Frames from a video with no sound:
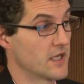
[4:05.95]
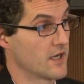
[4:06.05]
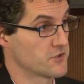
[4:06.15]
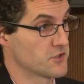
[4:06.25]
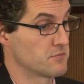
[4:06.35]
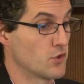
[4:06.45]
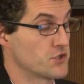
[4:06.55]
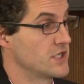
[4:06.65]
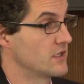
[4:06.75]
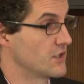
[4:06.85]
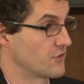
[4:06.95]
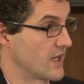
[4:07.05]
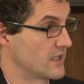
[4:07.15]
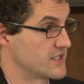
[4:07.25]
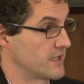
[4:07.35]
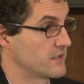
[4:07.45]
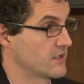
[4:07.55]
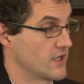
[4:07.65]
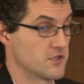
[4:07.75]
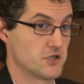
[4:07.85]
Not just pushing your knowledge out there,
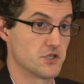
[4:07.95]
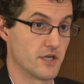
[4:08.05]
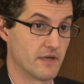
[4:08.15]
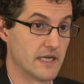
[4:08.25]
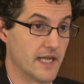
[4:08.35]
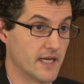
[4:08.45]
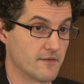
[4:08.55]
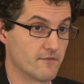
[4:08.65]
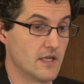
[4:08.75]
not just sharing data,